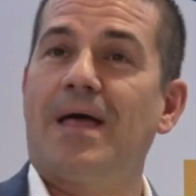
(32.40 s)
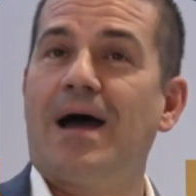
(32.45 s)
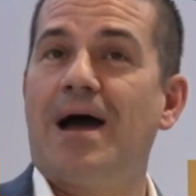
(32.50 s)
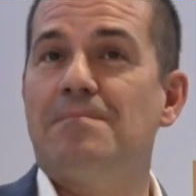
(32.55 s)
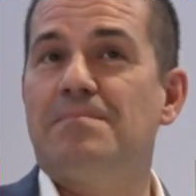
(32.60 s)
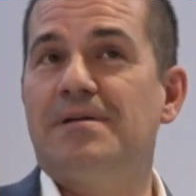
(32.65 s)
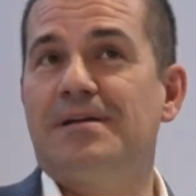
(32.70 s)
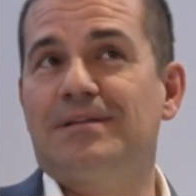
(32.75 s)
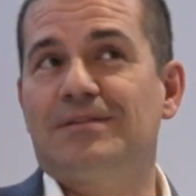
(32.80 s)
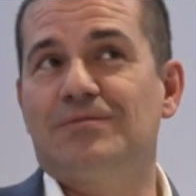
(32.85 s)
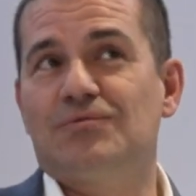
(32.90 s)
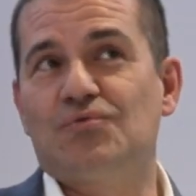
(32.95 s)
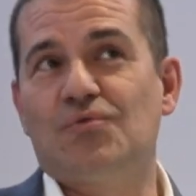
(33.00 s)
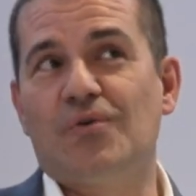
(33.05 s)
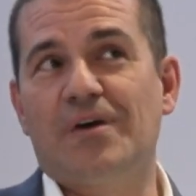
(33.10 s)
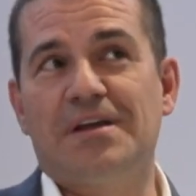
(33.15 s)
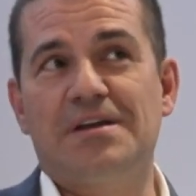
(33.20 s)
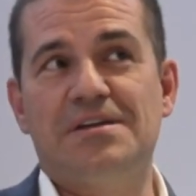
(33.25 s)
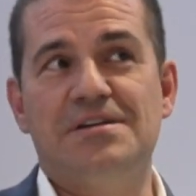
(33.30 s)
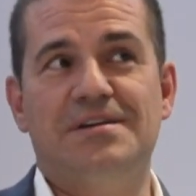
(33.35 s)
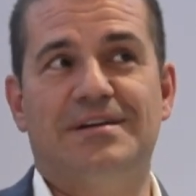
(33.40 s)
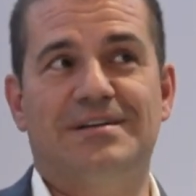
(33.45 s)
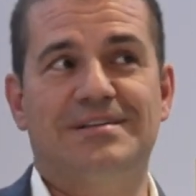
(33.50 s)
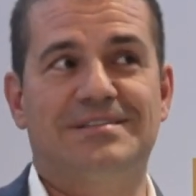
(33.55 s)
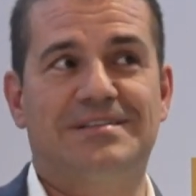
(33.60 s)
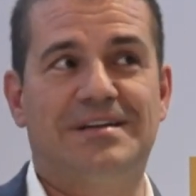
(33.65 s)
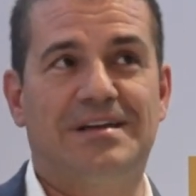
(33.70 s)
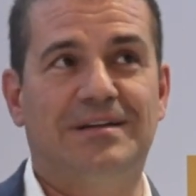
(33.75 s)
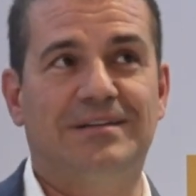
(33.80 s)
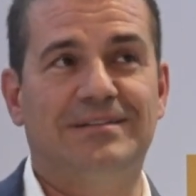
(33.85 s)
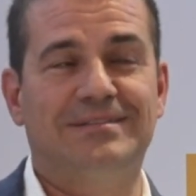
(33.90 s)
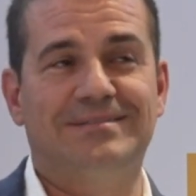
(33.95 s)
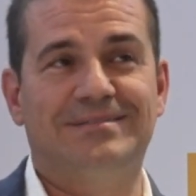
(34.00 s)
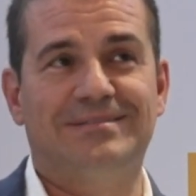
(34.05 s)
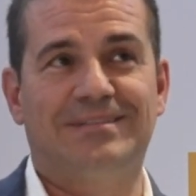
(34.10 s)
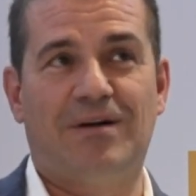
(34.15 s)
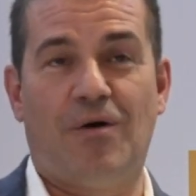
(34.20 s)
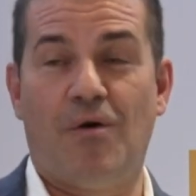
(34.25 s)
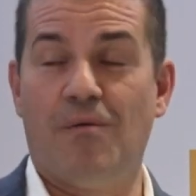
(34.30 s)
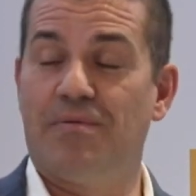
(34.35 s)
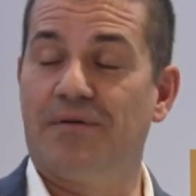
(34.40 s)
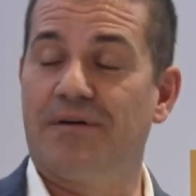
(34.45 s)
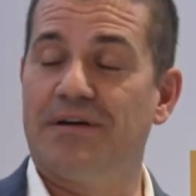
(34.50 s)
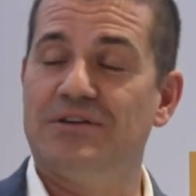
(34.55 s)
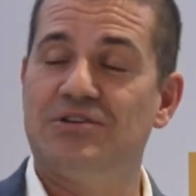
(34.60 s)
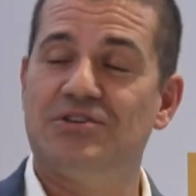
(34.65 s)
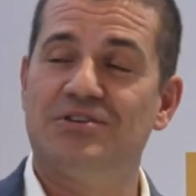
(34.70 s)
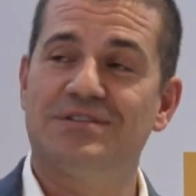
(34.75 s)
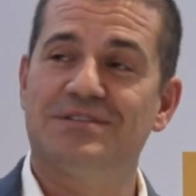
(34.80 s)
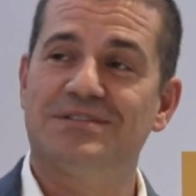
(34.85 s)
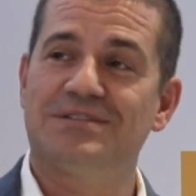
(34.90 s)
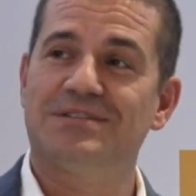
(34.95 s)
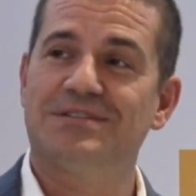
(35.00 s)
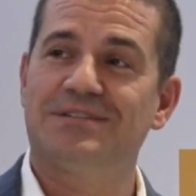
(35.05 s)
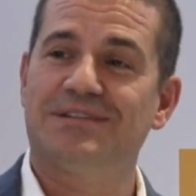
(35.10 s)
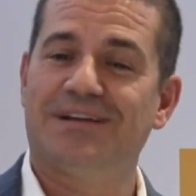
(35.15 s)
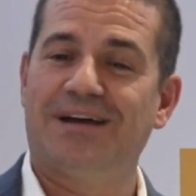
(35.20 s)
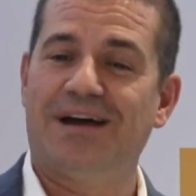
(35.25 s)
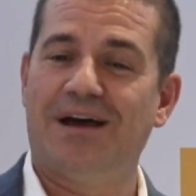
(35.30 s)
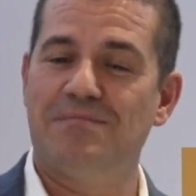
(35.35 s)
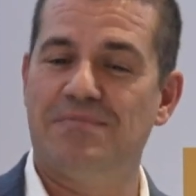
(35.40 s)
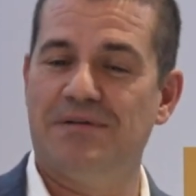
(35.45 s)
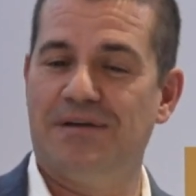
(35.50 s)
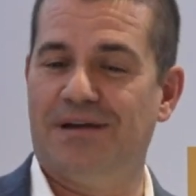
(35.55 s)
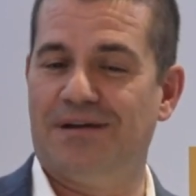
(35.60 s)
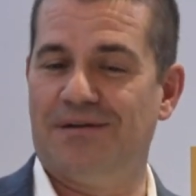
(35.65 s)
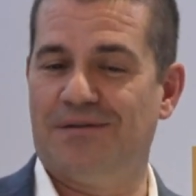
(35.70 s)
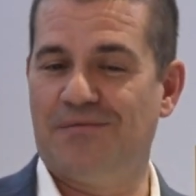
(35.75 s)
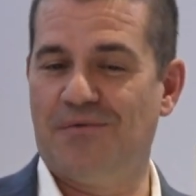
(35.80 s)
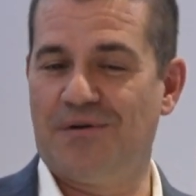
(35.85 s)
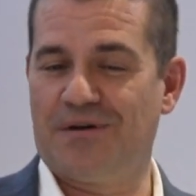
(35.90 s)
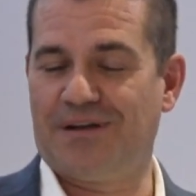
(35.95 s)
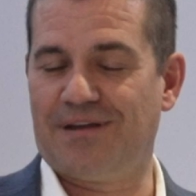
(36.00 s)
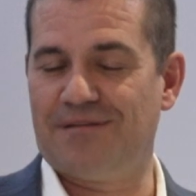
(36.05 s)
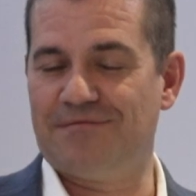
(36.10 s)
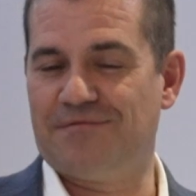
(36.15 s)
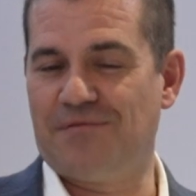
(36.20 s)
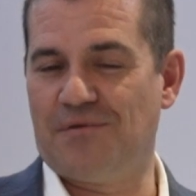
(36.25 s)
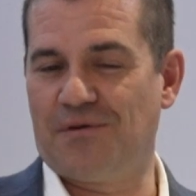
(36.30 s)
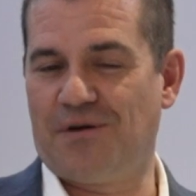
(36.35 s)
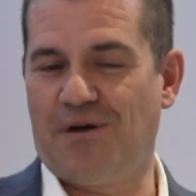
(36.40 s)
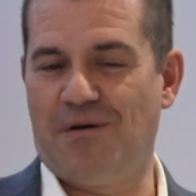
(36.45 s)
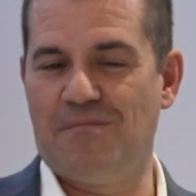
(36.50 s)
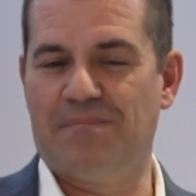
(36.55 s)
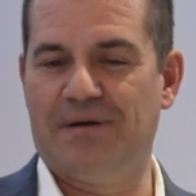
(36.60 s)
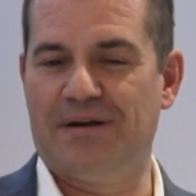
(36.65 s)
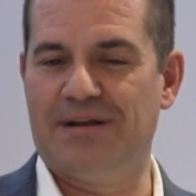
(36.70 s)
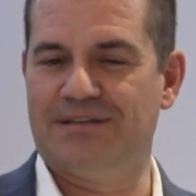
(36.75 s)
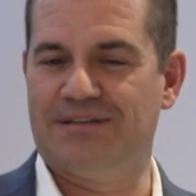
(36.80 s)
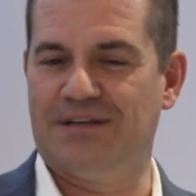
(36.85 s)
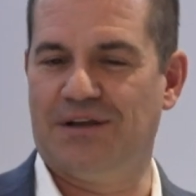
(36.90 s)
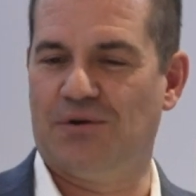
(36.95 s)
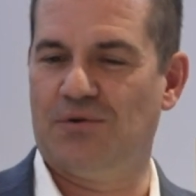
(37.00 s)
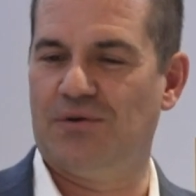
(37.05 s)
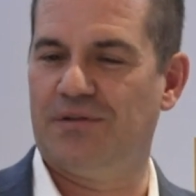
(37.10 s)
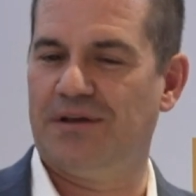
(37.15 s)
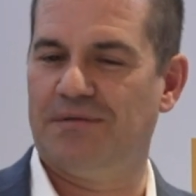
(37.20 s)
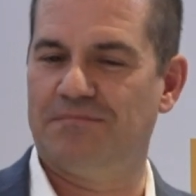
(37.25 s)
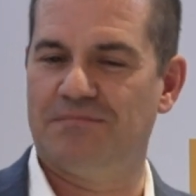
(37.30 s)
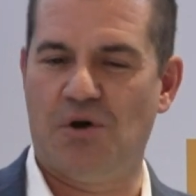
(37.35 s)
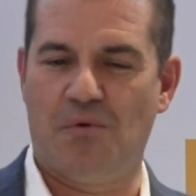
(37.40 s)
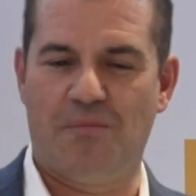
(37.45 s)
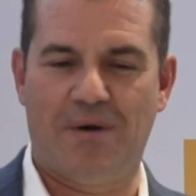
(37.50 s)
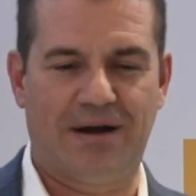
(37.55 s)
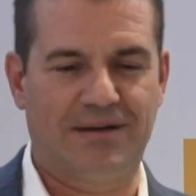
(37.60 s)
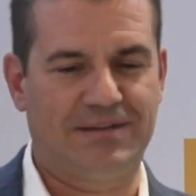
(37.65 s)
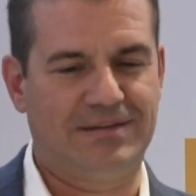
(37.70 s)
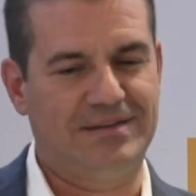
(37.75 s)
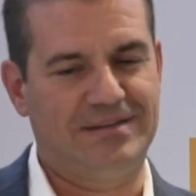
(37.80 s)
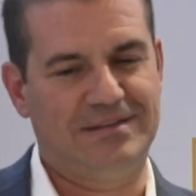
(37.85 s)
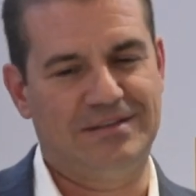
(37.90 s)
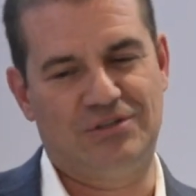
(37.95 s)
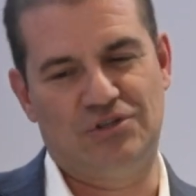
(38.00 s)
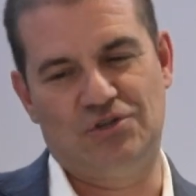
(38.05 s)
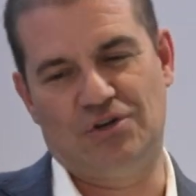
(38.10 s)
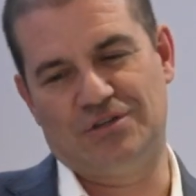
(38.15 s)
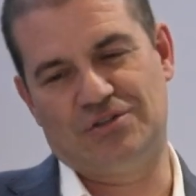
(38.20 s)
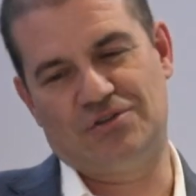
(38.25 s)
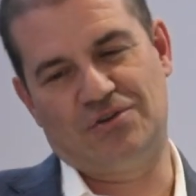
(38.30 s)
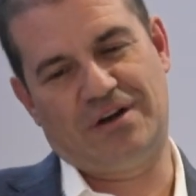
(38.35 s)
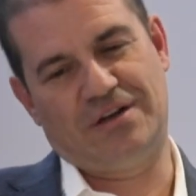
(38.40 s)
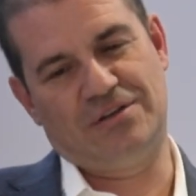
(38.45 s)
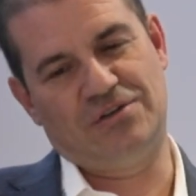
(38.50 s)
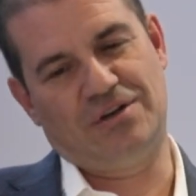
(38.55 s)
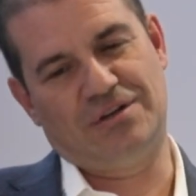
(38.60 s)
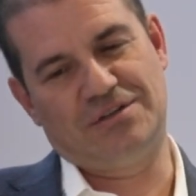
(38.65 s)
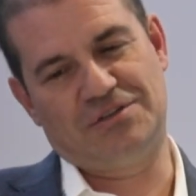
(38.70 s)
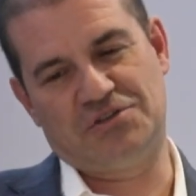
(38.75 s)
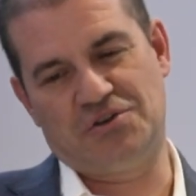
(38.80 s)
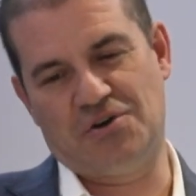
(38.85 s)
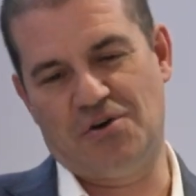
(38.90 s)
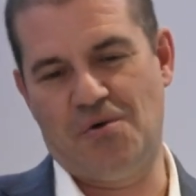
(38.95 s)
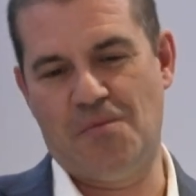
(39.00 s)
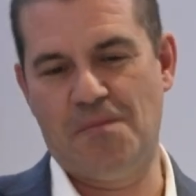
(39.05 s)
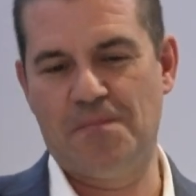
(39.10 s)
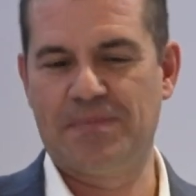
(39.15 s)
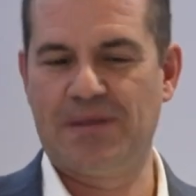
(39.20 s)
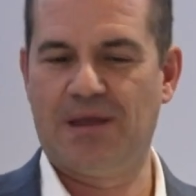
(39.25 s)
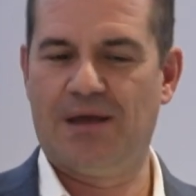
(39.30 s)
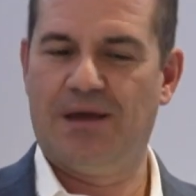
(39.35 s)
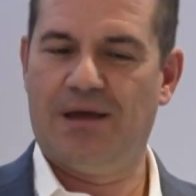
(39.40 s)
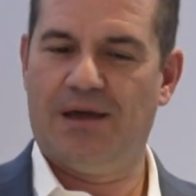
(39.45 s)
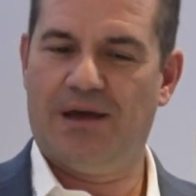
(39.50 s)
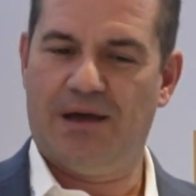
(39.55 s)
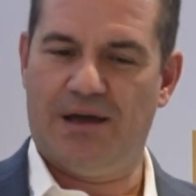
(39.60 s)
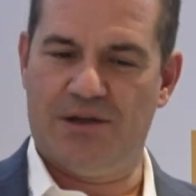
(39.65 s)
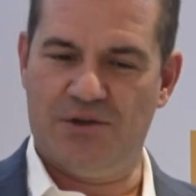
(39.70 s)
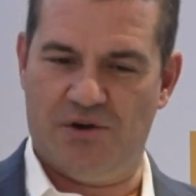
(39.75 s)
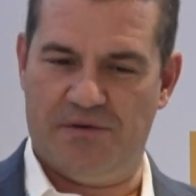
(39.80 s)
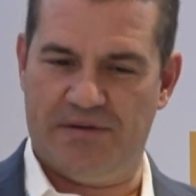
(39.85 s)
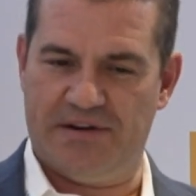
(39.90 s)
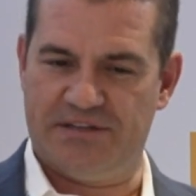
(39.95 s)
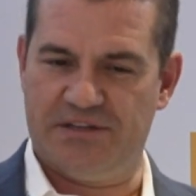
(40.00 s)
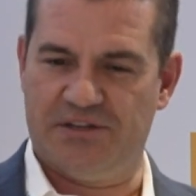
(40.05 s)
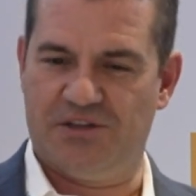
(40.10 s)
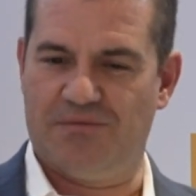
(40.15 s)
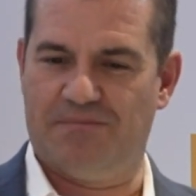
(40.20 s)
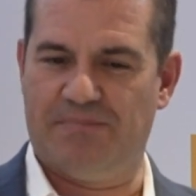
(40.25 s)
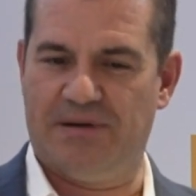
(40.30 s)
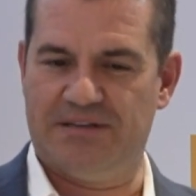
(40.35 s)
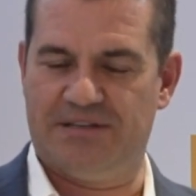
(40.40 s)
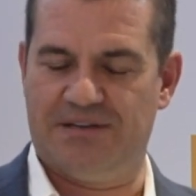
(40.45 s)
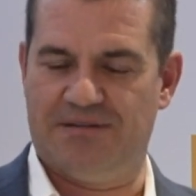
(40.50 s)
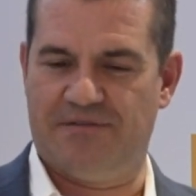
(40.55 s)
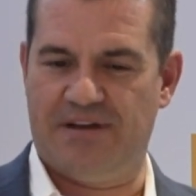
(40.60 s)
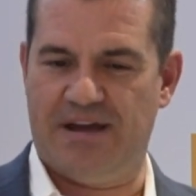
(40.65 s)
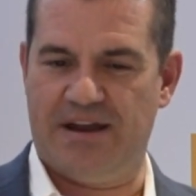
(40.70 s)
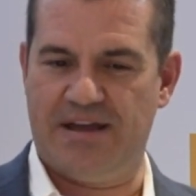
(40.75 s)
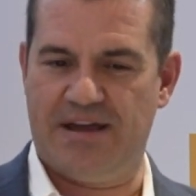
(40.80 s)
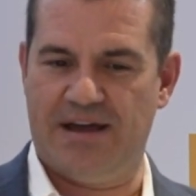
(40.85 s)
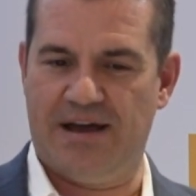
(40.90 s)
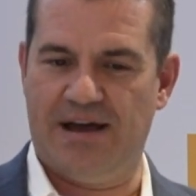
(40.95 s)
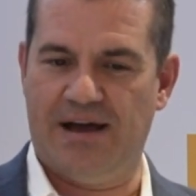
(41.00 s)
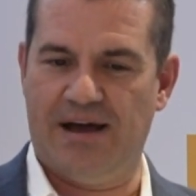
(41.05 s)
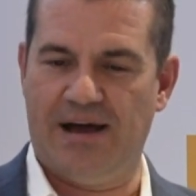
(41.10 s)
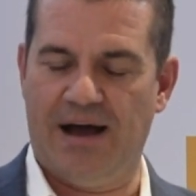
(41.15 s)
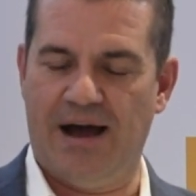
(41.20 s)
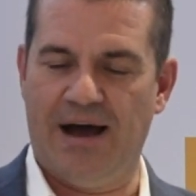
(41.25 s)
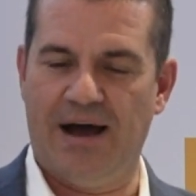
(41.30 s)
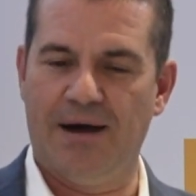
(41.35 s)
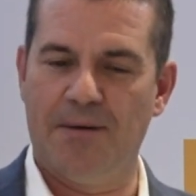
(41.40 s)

I've been 20 years in operations. I've been working for companies including Novartis, Johnson & Johnson, University of Pennsylvania.